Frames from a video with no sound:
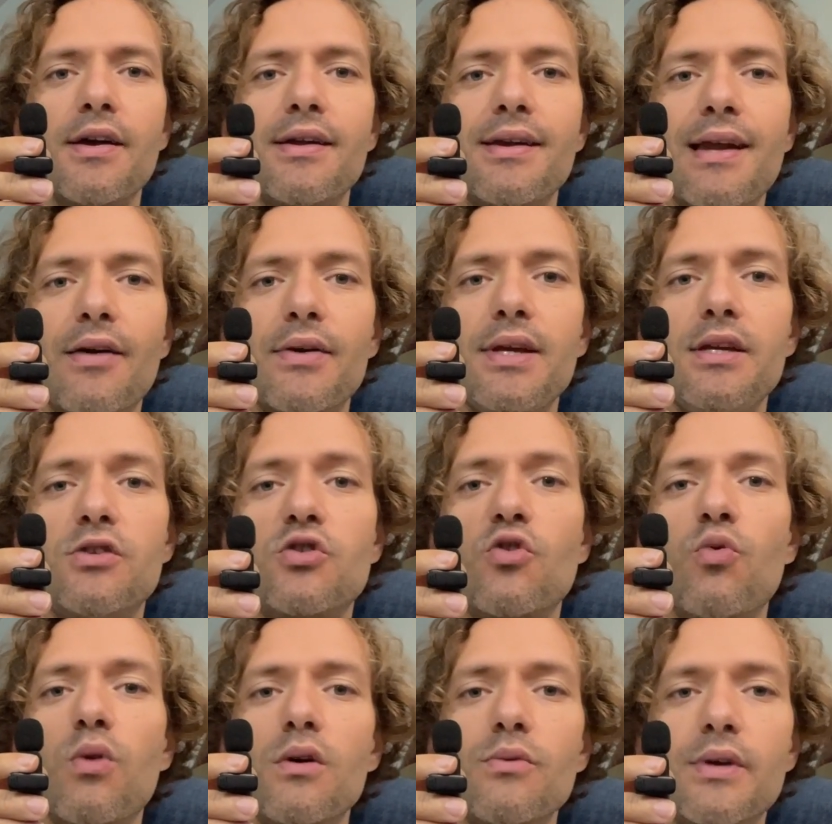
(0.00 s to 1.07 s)
Now, each
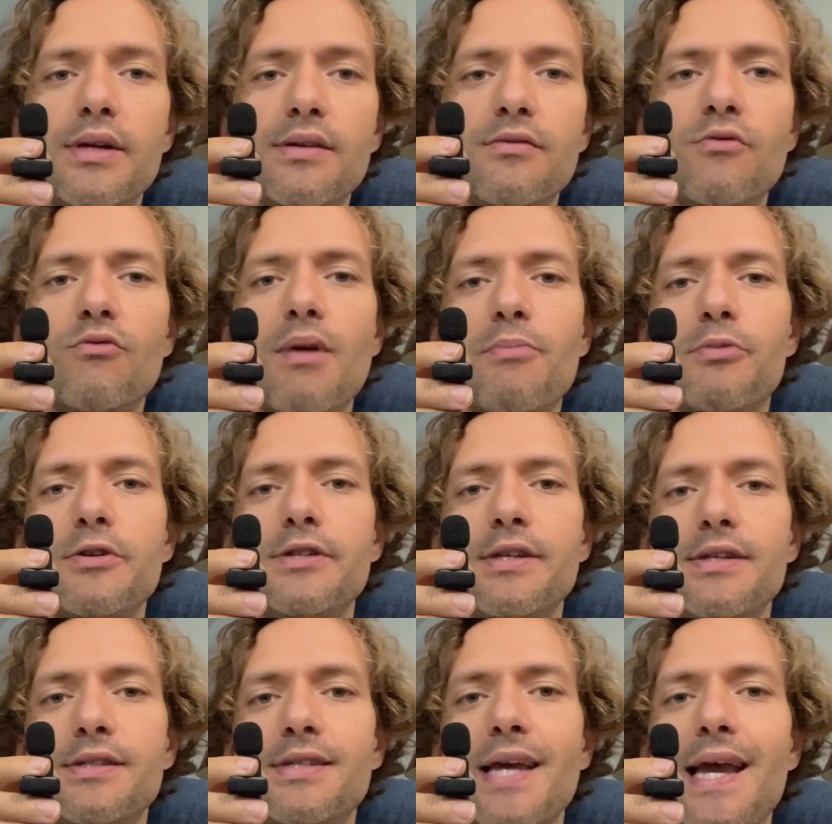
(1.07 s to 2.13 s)
quotient
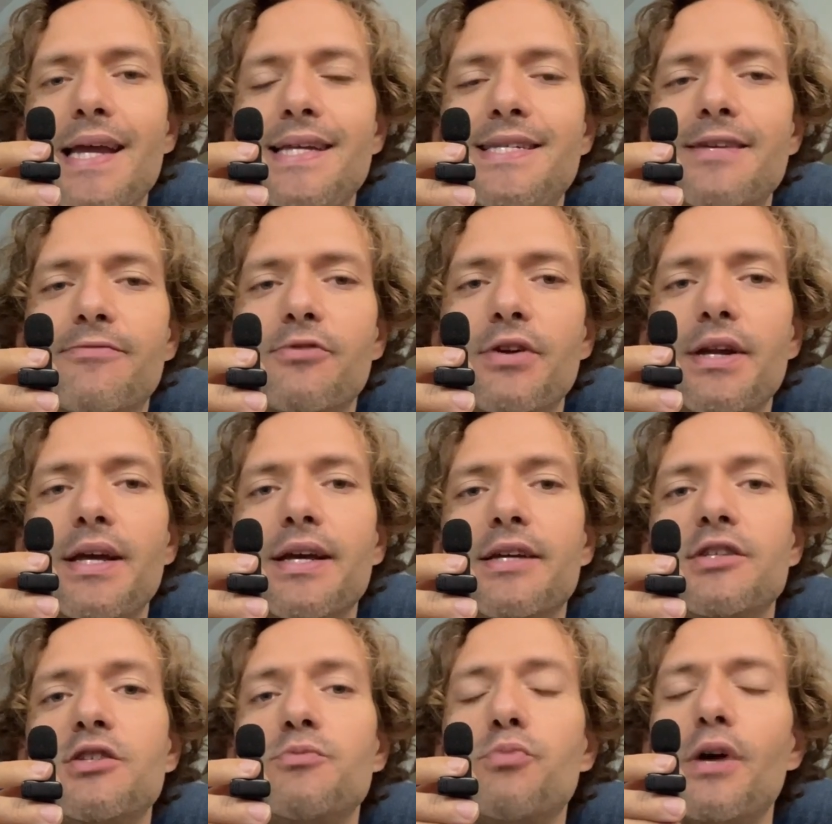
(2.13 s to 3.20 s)
represents a different
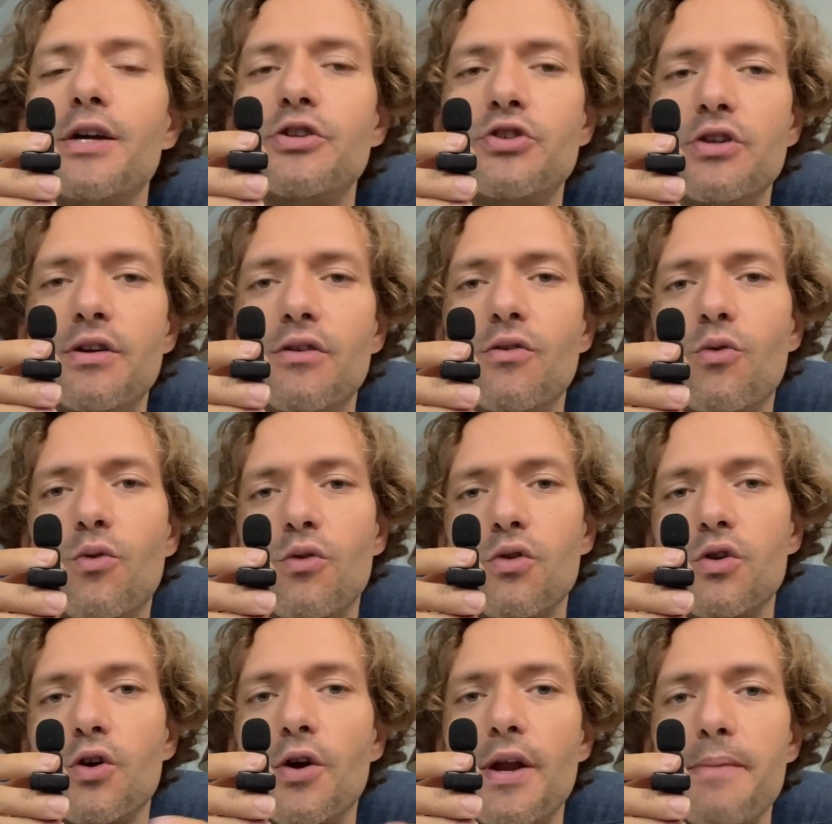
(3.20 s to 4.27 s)
expression or
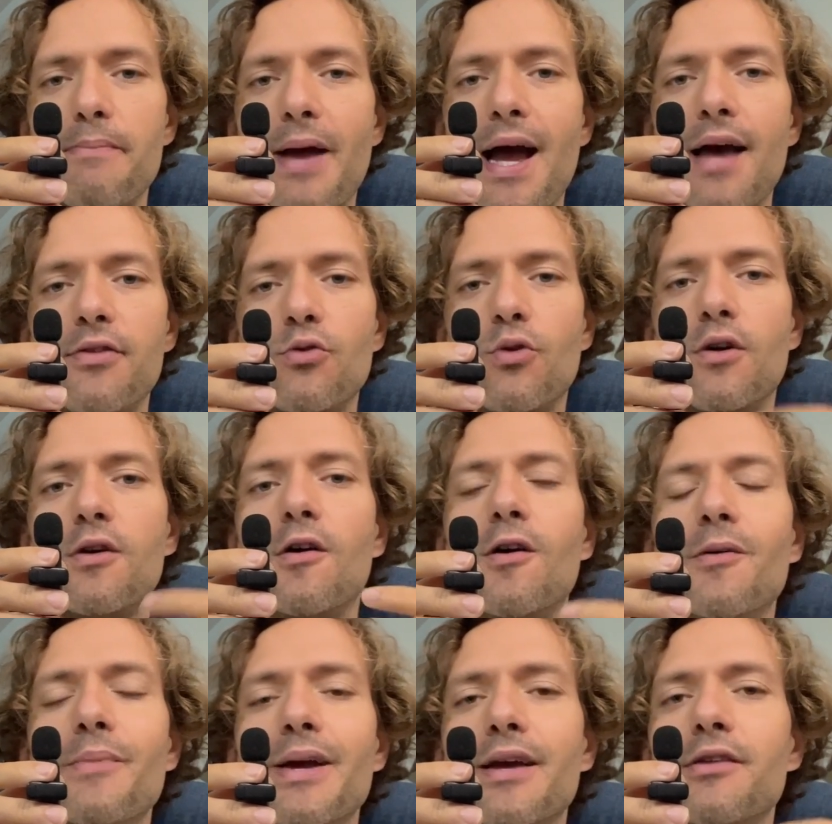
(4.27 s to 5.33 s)
learning path or
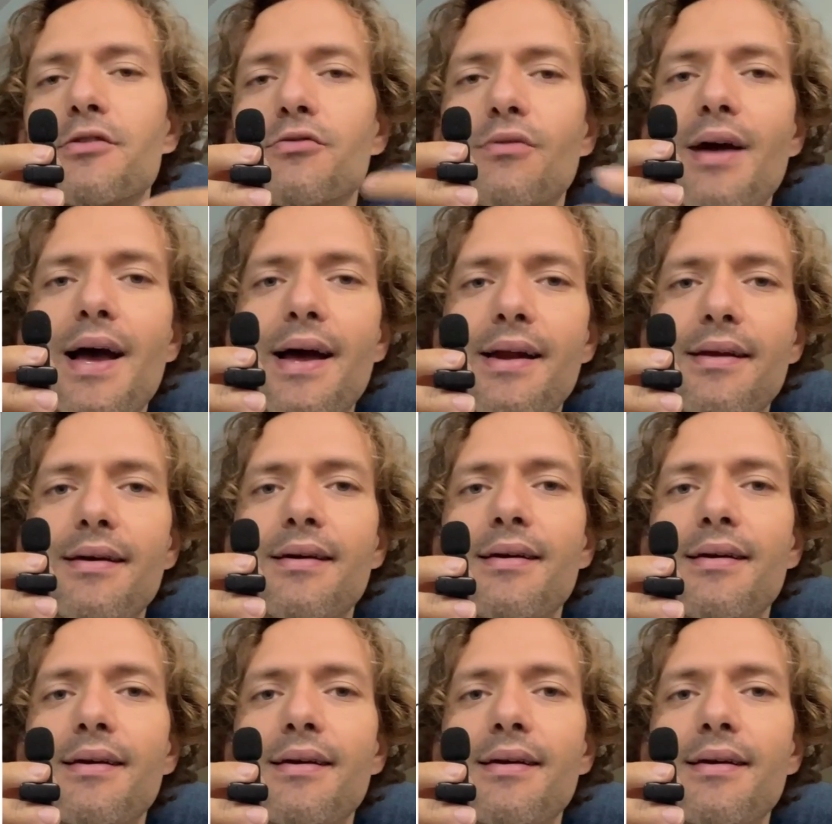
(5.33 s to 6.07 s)
karmic thread